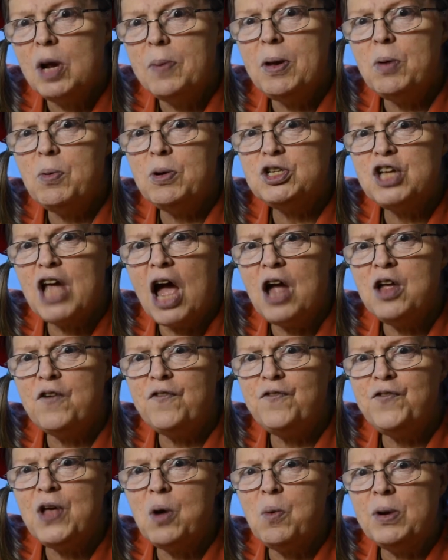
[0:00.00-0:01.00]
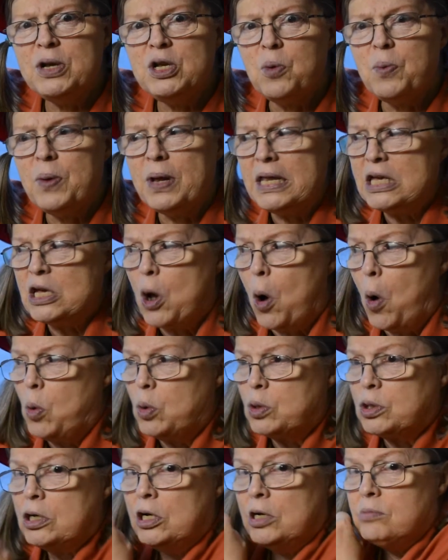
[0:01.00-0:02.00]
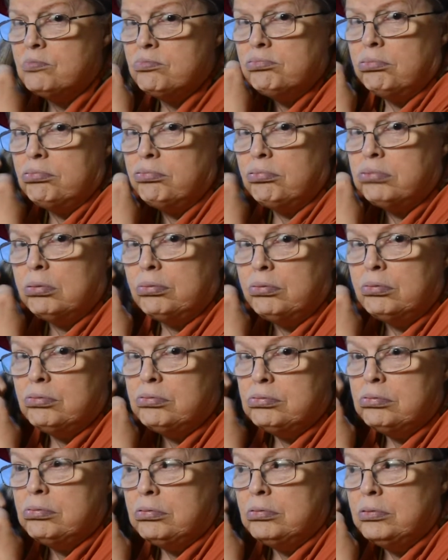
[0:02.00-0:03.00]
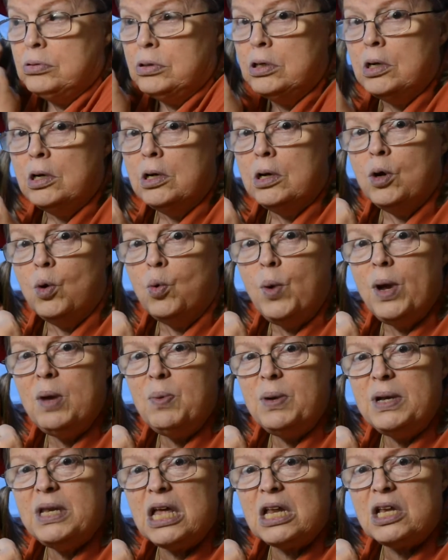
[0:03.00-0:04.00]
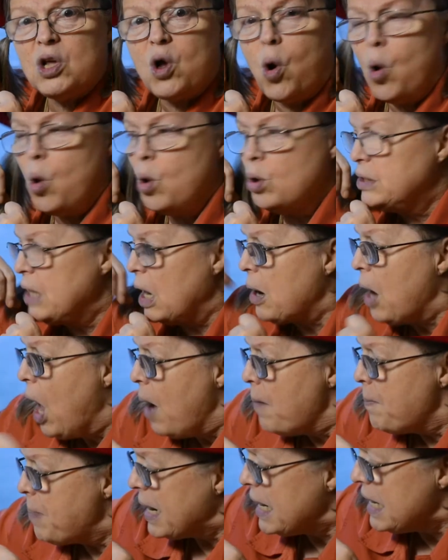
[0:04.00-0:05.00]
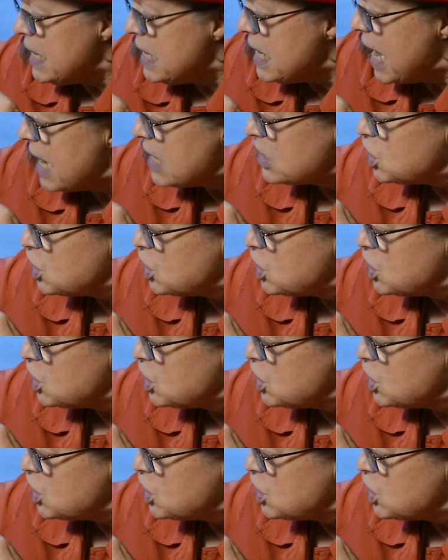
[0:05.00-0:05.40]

me how you feel when you're really cold. Ooh, we would get cold there. But he has